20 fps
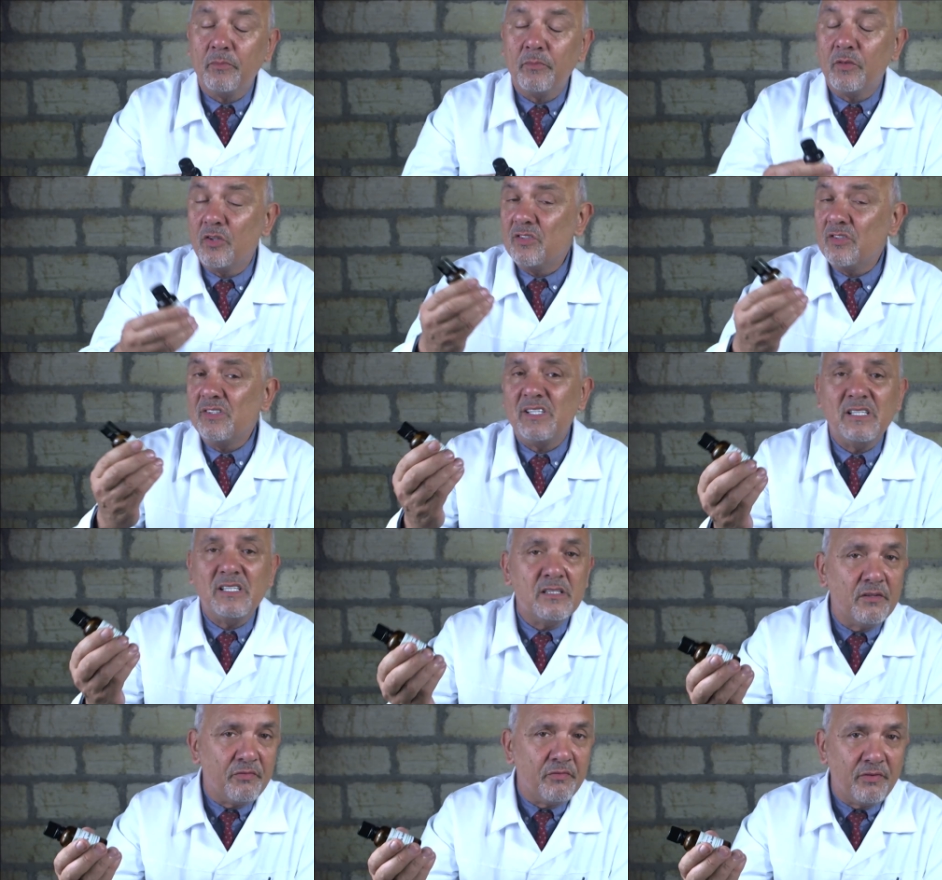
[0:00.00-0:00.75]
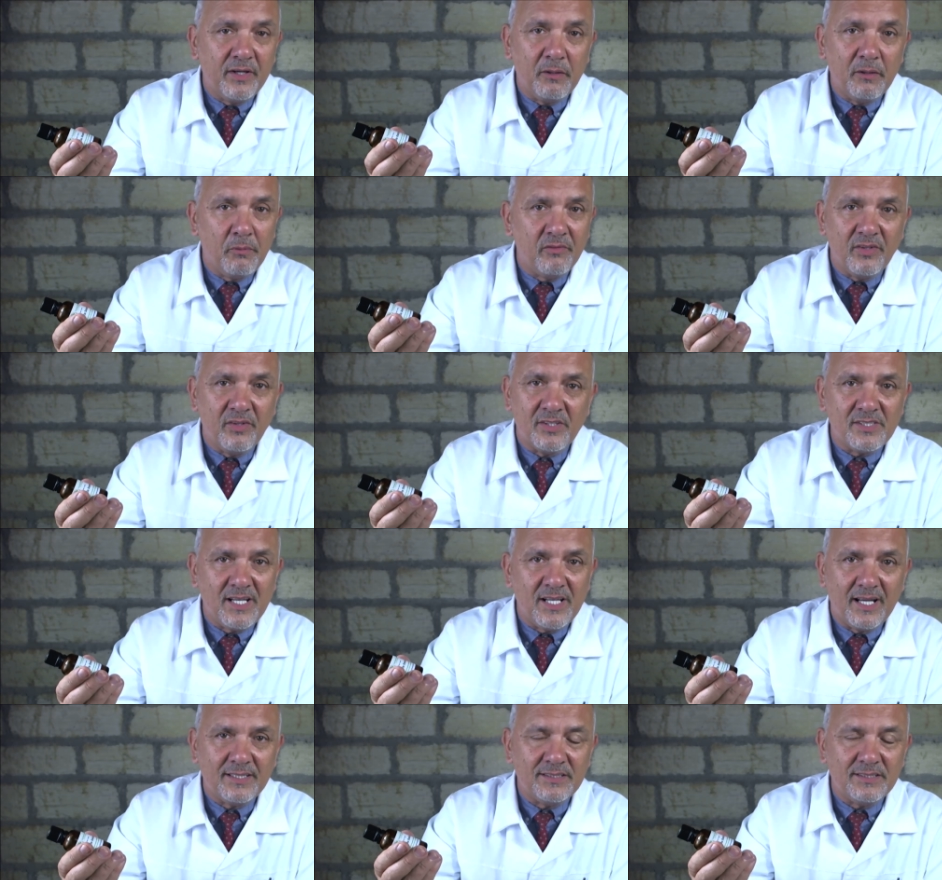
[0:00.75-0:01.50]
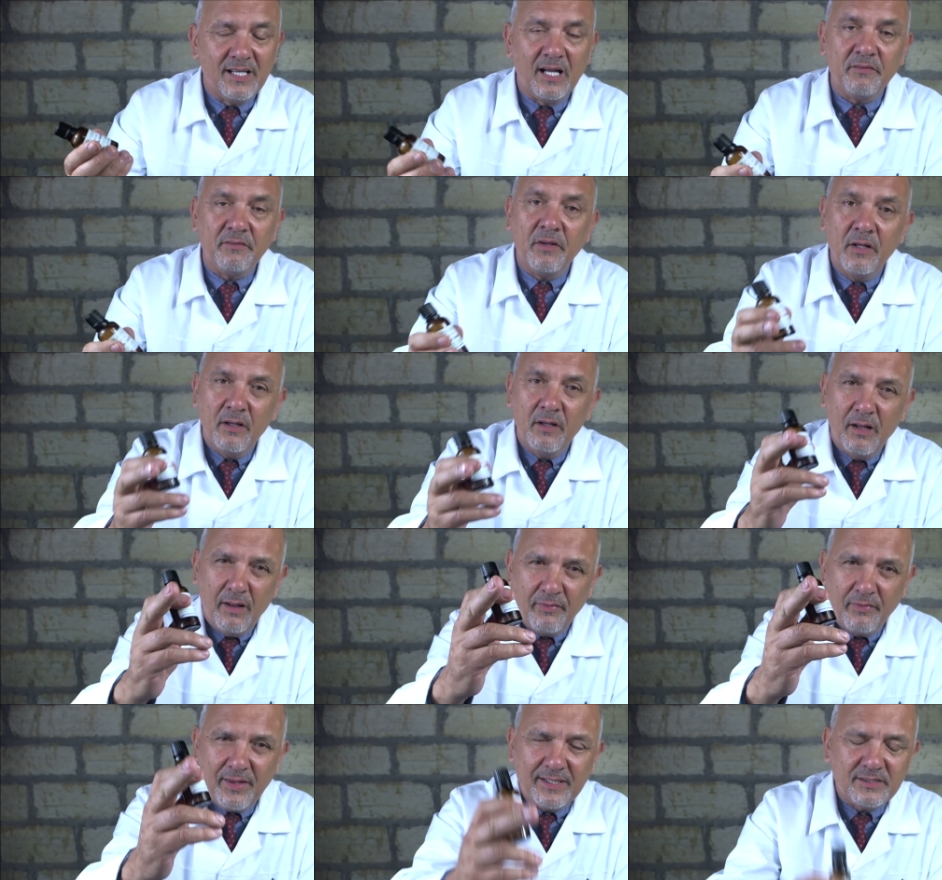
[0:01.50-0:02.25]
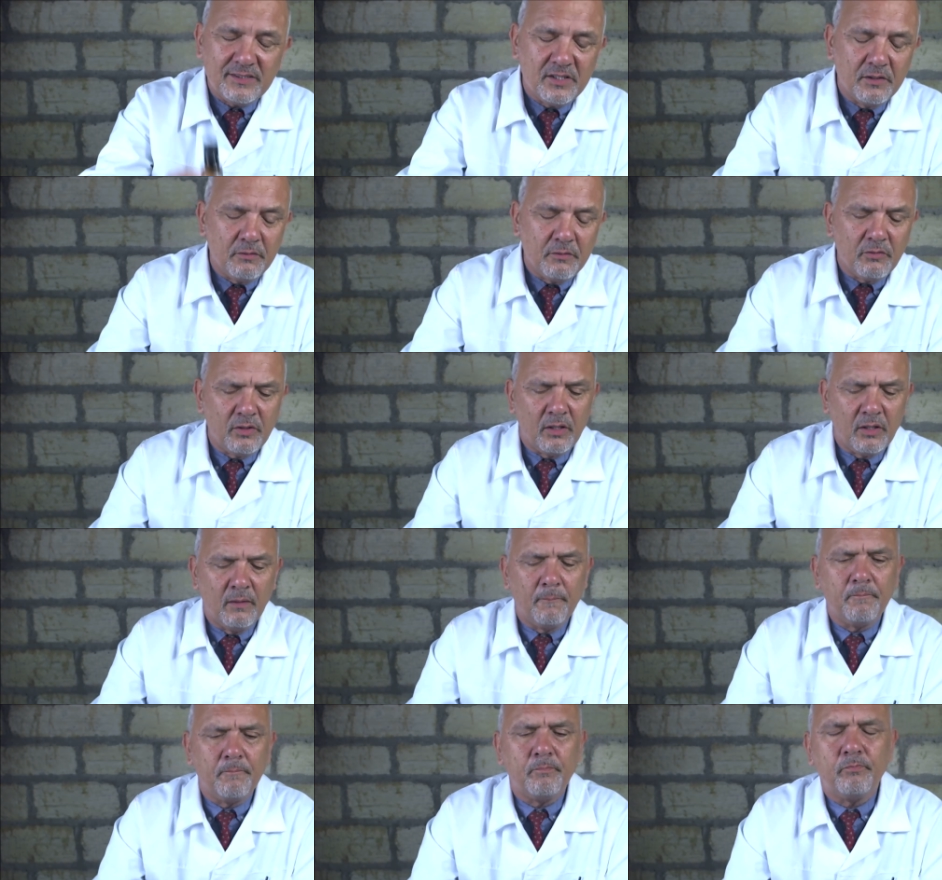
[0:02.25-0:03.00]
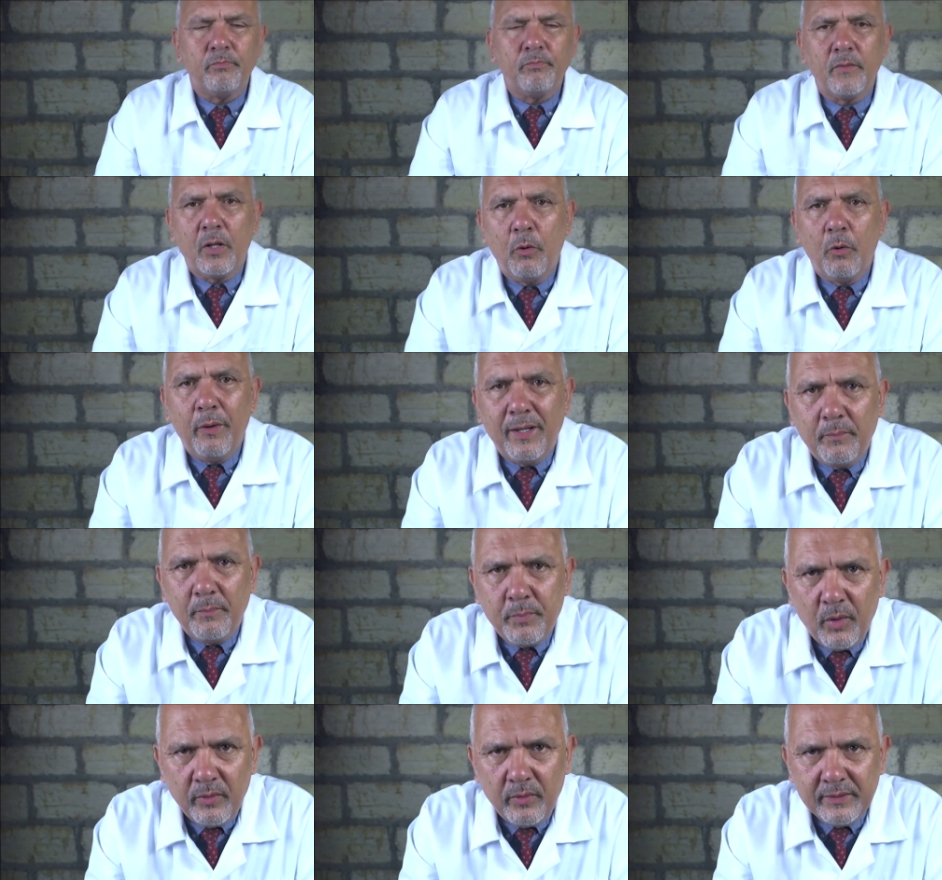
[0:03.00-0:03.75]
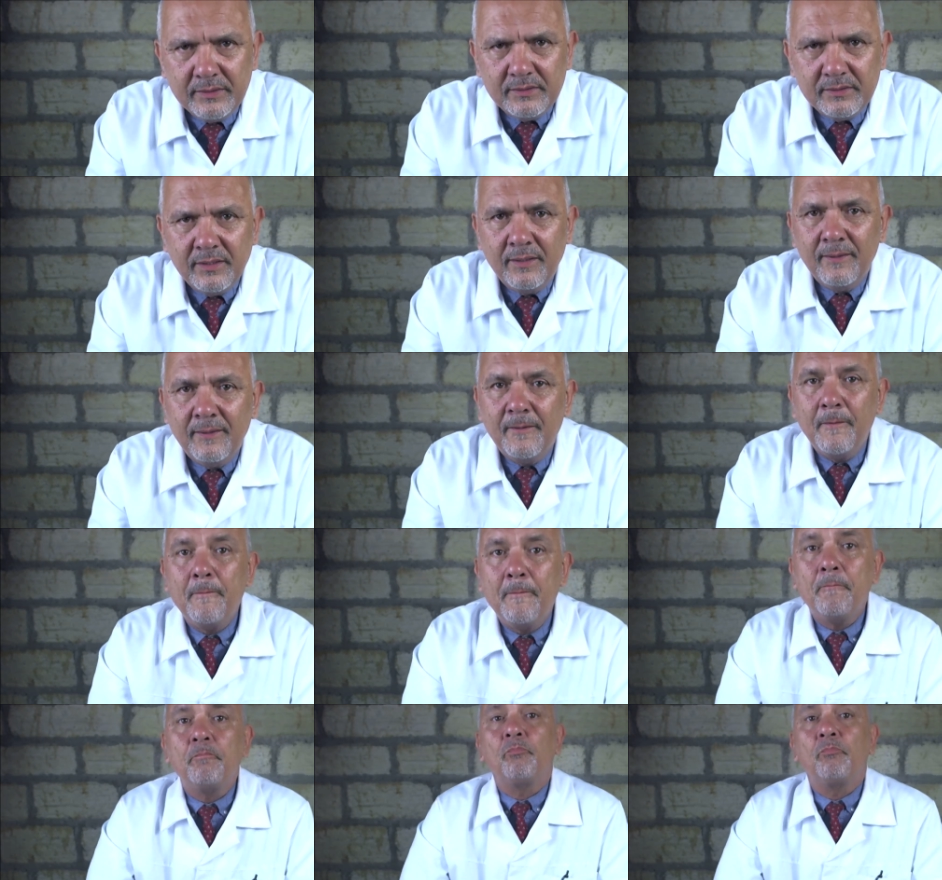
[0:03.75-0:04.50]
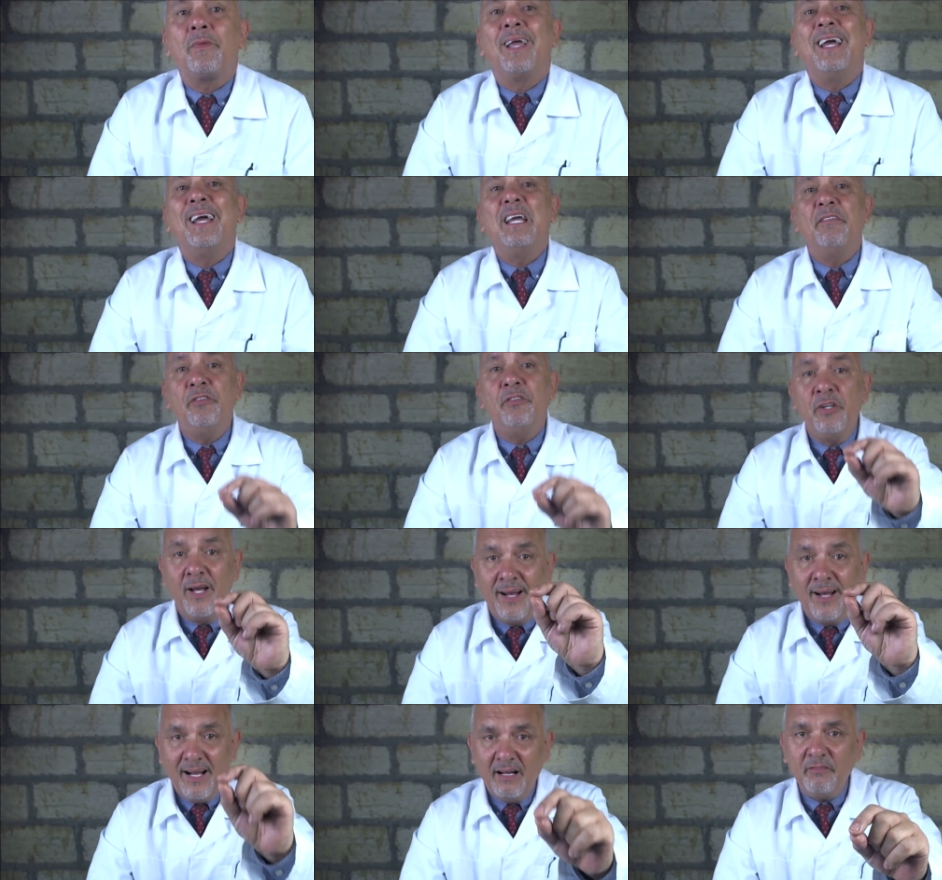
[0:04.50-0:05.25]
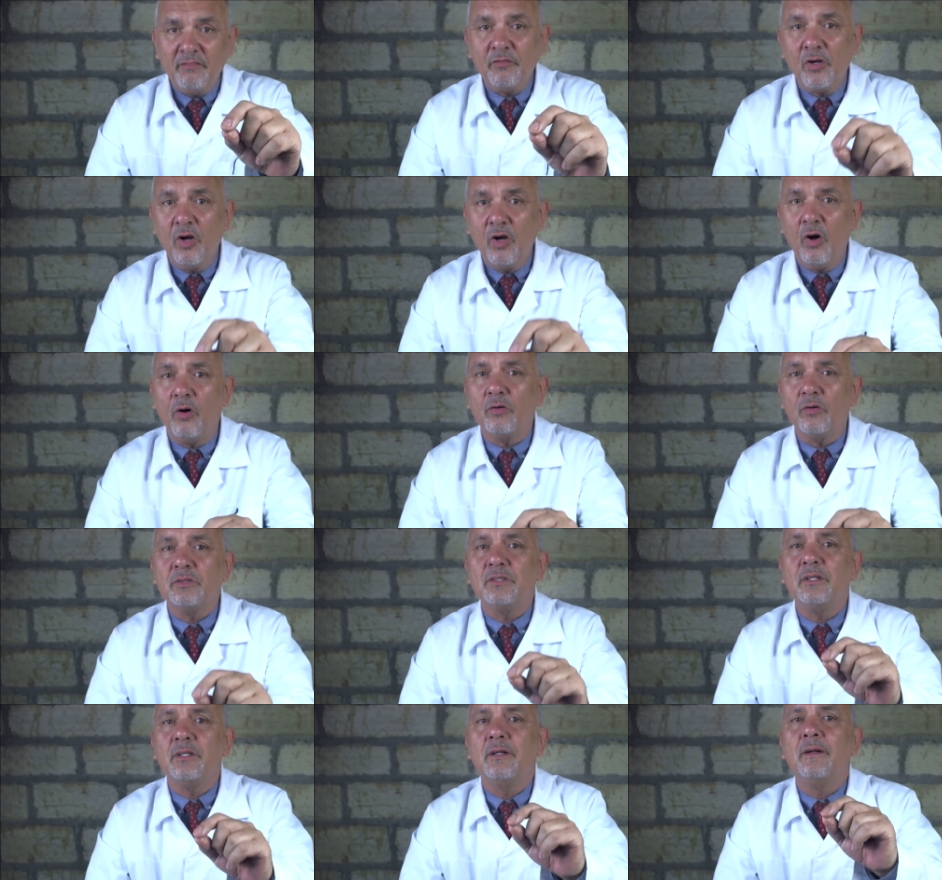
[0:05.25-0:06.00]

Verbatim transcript: doesn't interfere with your sex life, and that's another quick point. If you have got